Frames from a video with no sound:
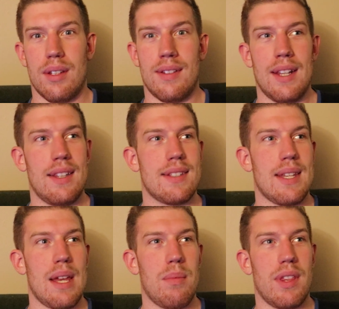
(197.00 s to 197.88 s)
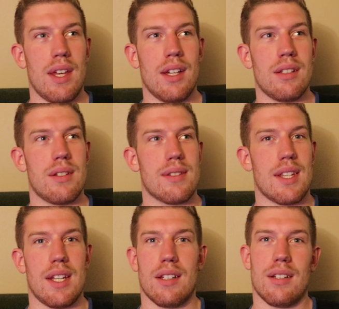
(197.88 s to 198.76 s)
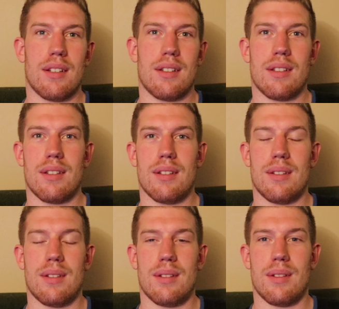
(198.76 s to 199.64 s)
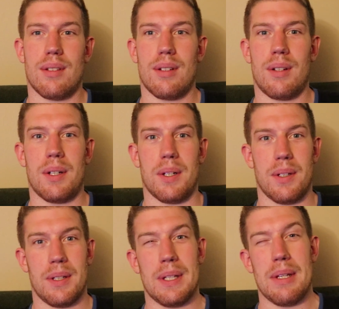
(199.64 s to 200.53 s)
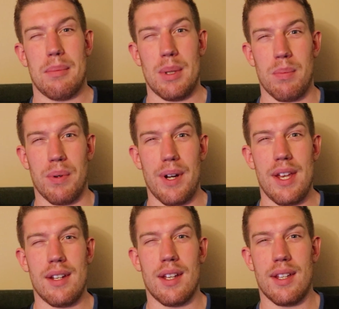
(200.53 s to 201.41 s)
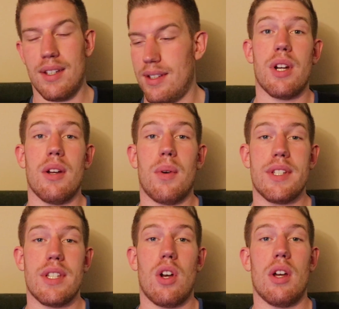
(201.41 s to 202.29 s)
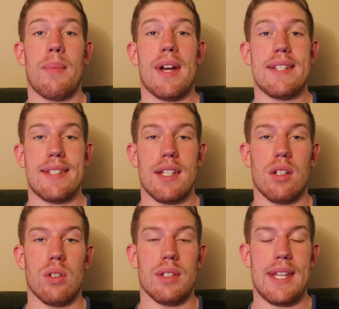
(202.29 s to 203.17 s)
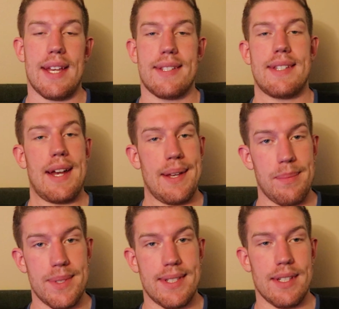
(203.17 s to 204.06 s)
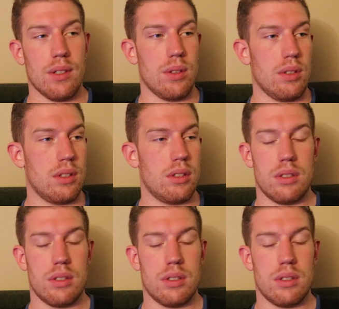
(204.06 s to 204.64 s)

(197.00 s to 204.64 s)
Isn't that the same thing? Just like, oh, my brain. Cherry wants to know, am I single? Yes, I am single.